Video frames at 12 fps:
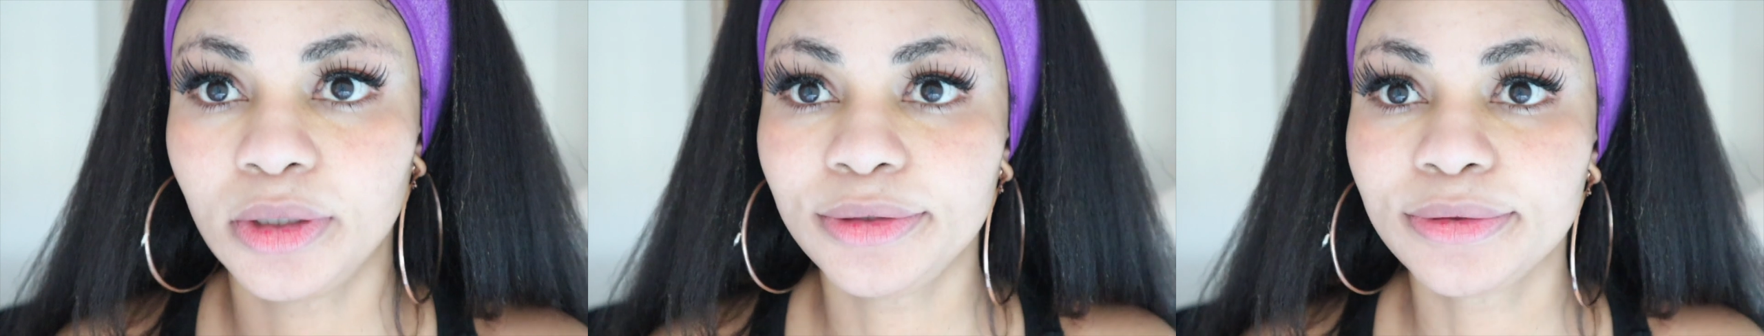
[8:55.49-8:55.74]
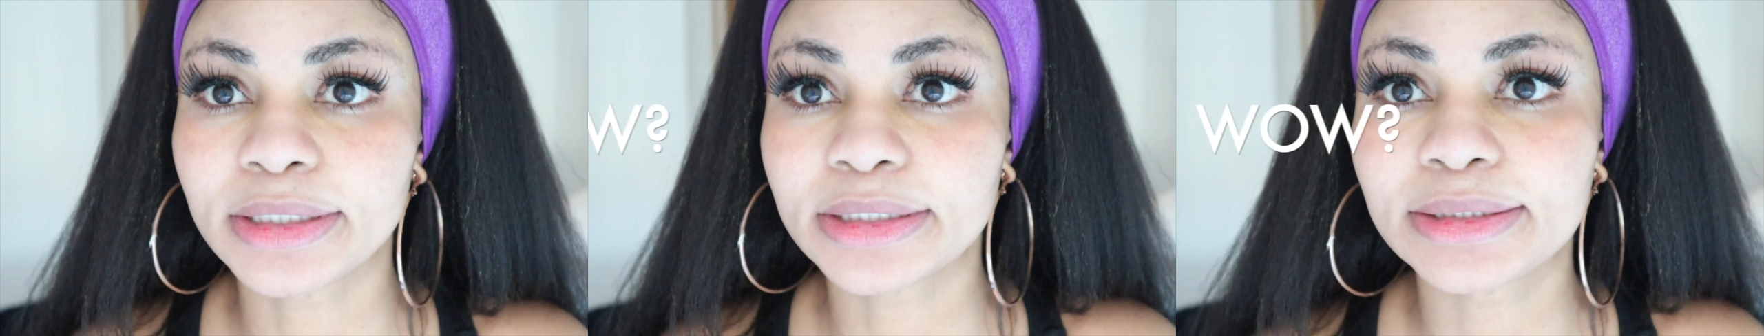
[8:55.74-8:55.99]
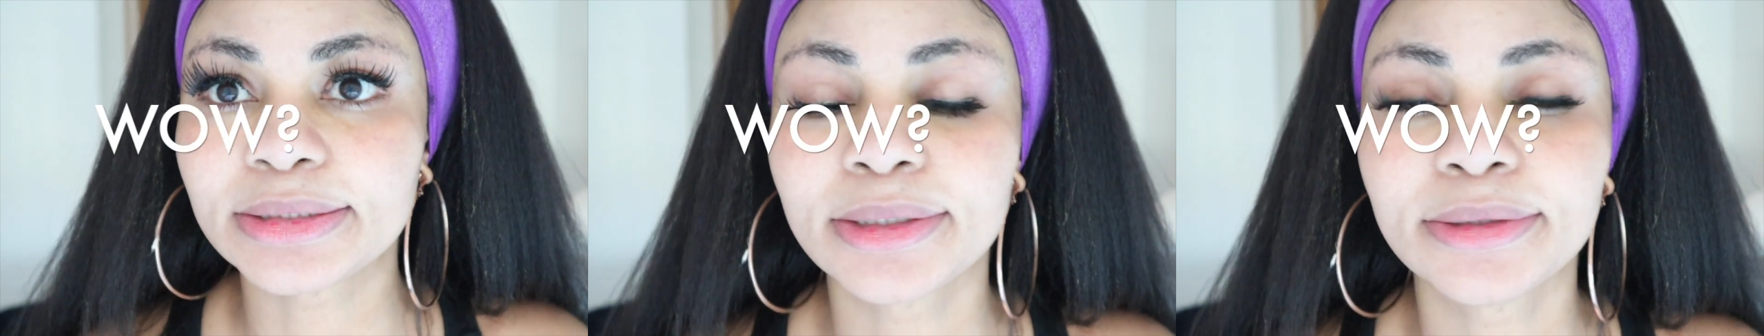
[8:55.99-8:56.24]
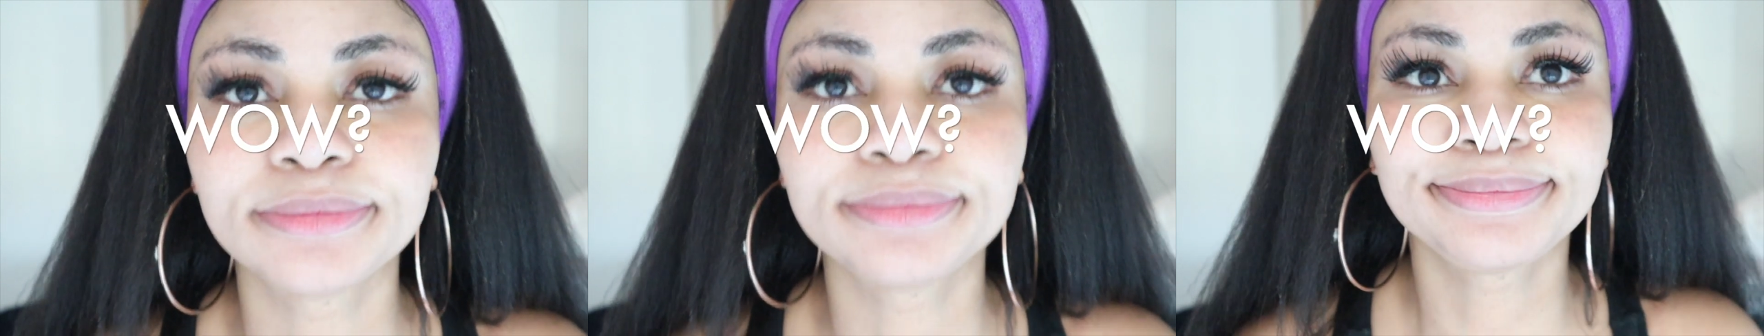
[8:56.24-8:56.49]
look at
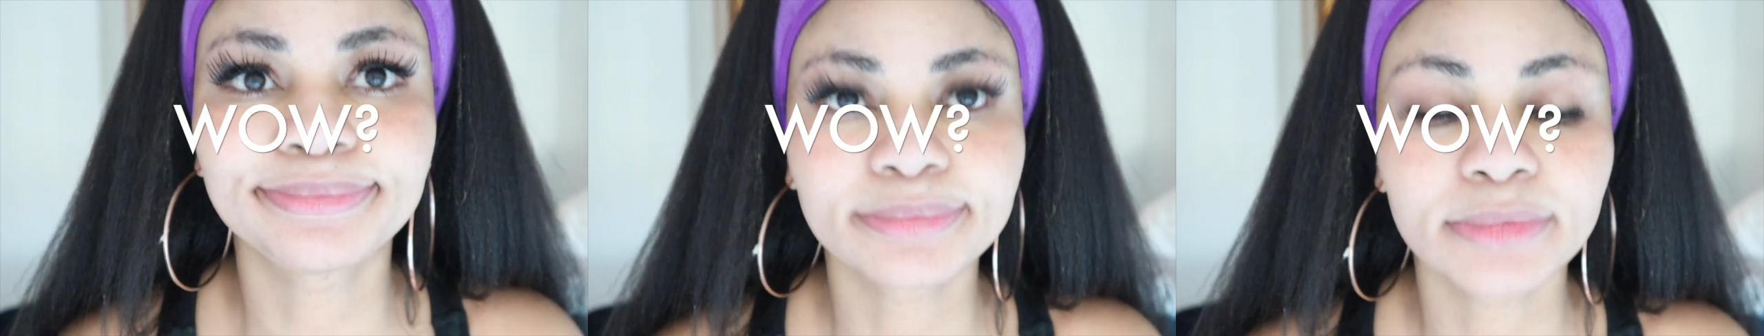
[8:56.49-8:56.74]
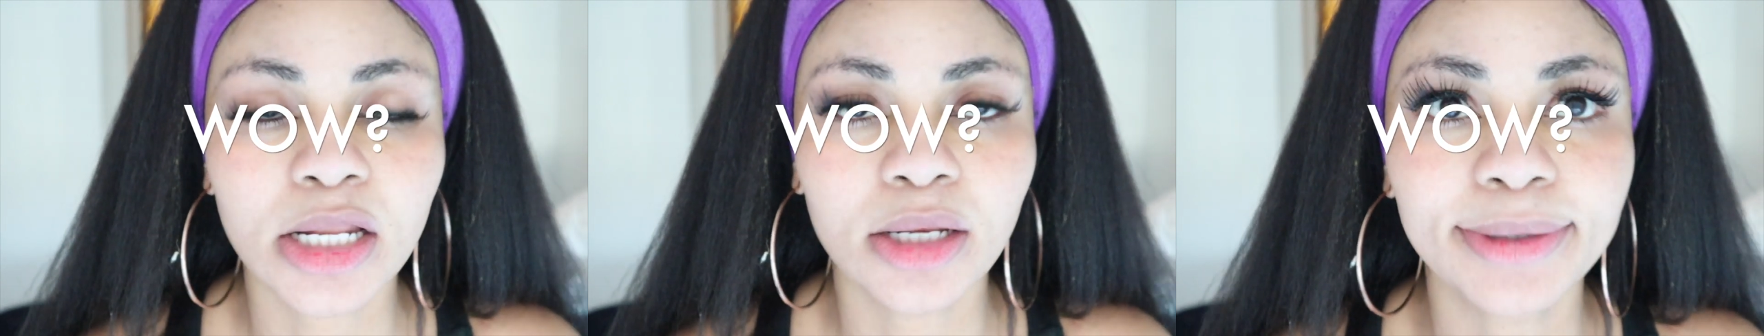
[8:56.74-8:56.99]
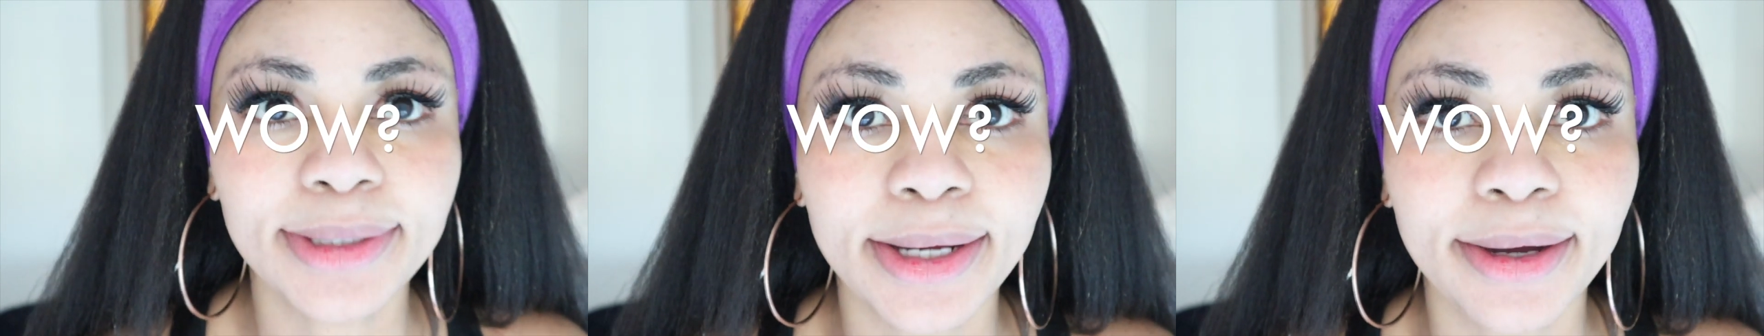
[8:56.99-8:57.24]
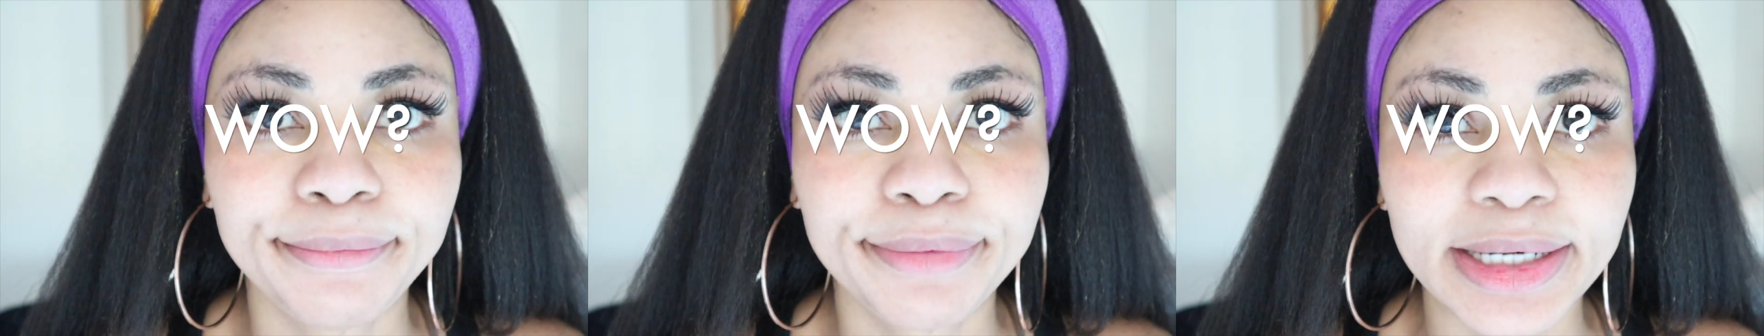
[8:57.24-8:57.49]

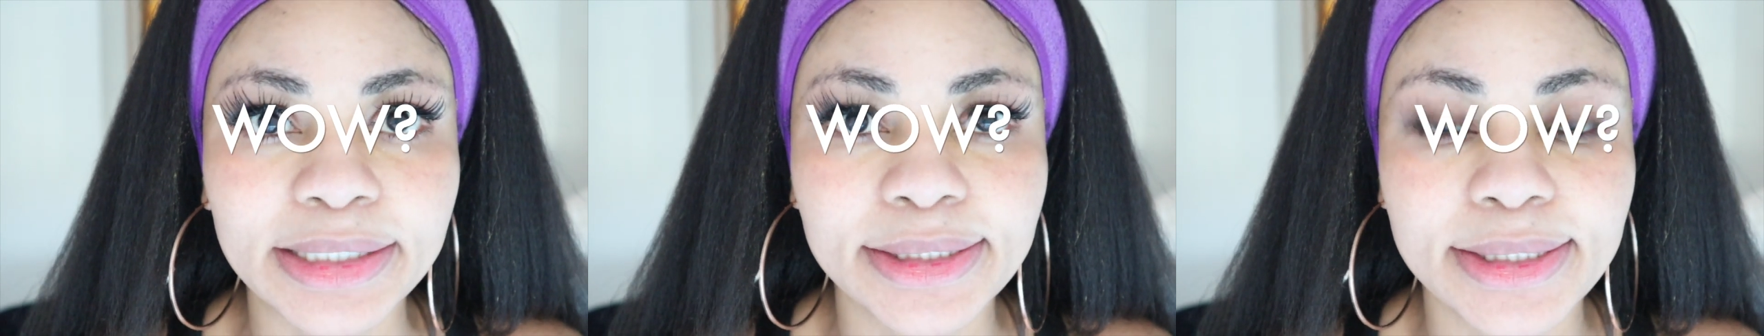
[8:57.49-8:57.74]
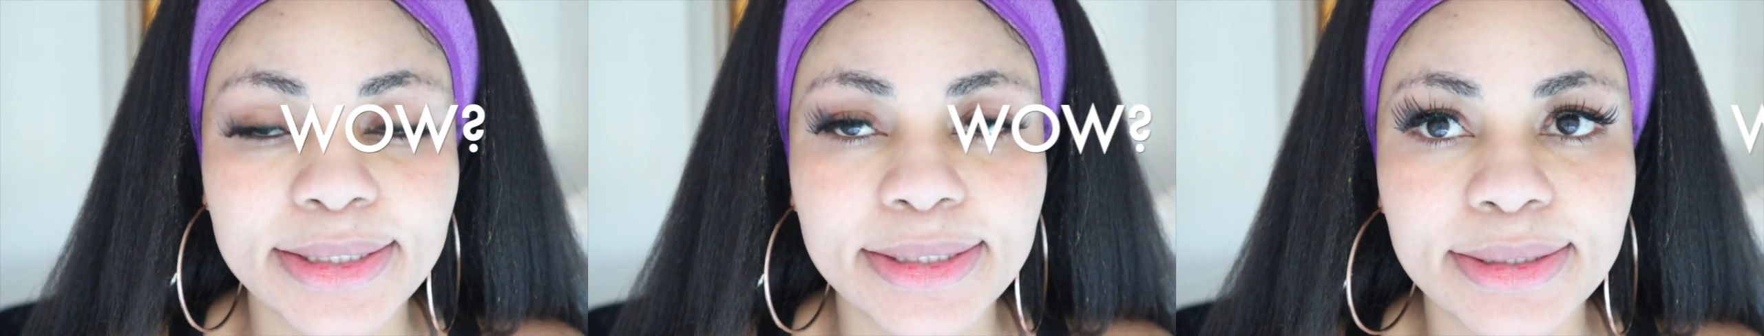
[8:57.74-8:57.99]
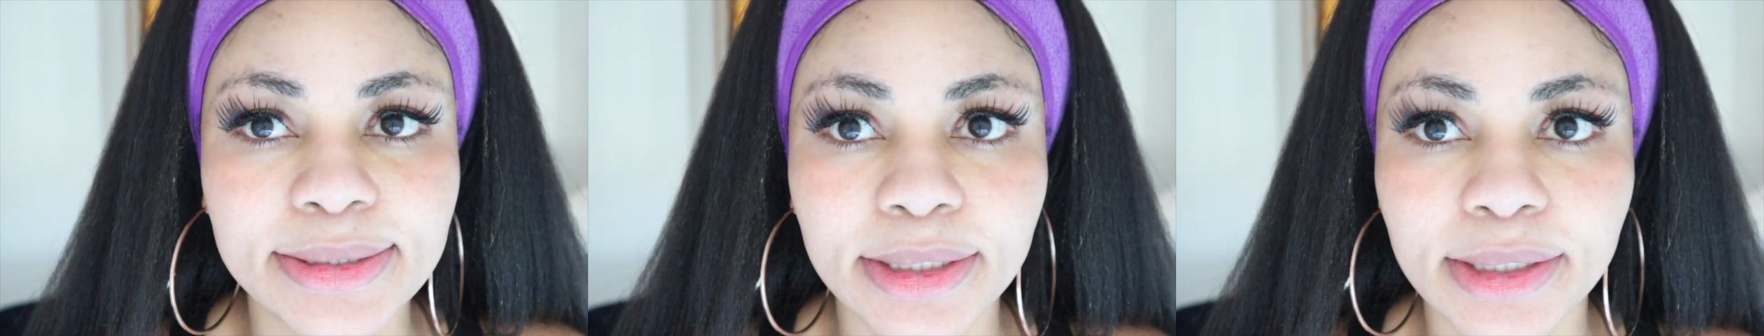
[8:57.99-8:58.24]
how bright it is.